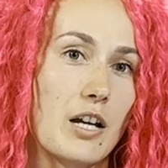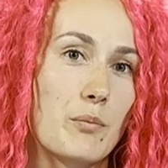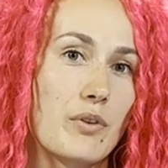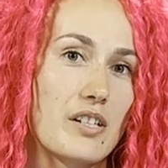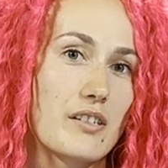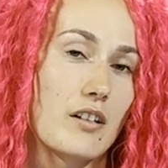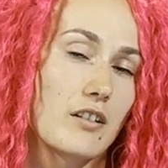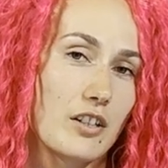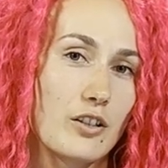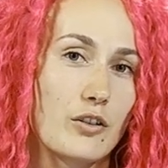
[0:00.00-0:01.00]
and press the
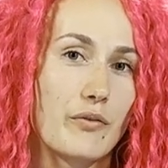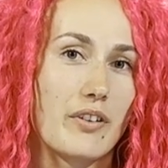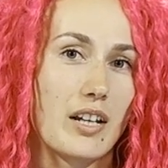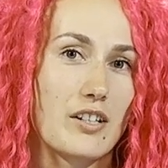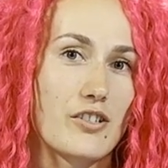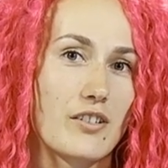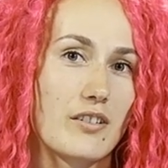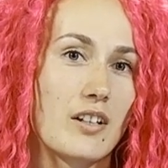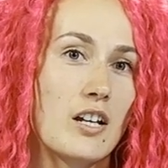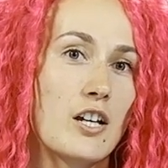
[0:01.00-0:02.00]
alert notification